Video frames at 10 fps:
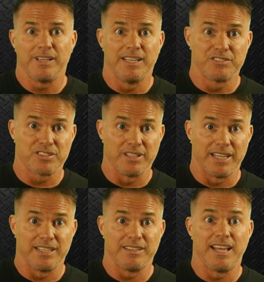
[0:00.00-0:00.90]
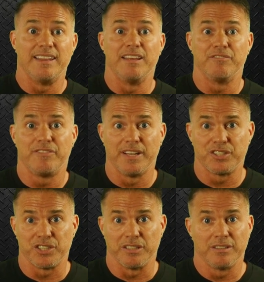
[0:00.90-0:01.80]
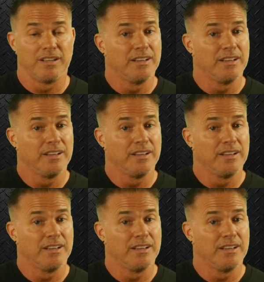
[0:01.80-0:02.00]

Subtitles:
insulate it, and then finish it.